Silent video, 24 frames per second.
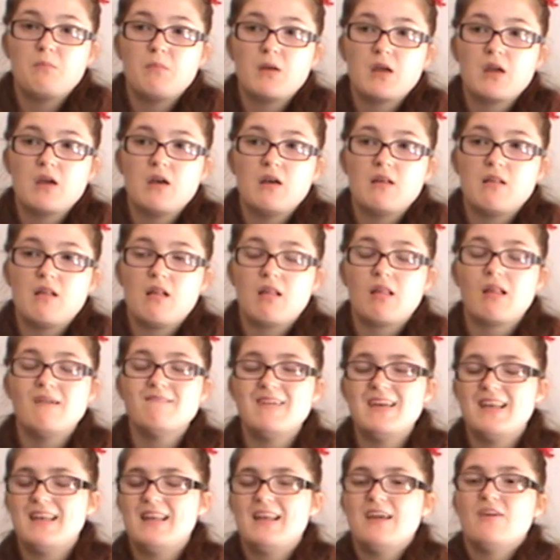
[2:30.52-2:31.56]
because it's
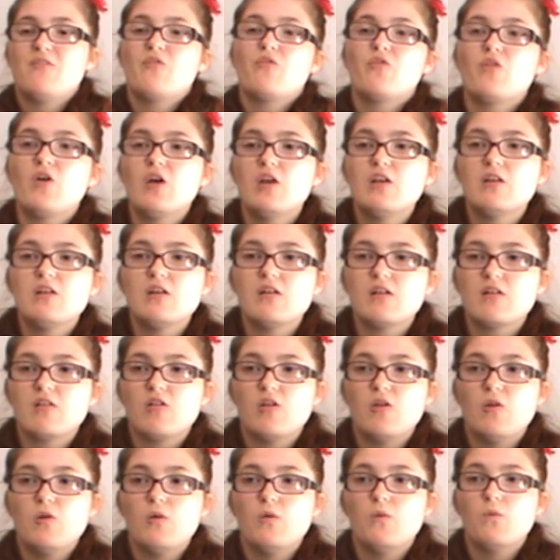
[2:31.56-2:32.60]
something different
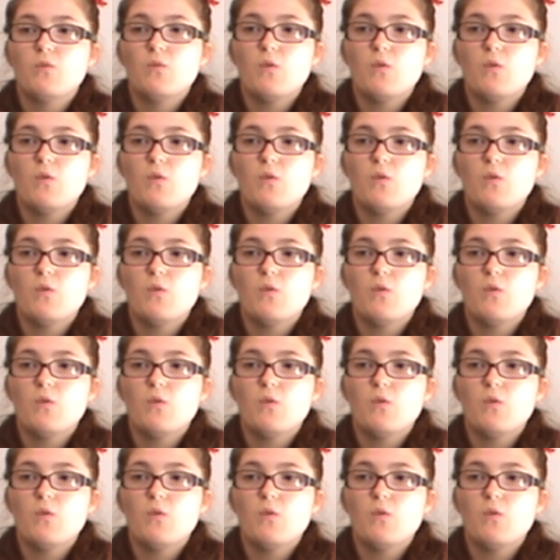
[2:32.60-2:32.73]
to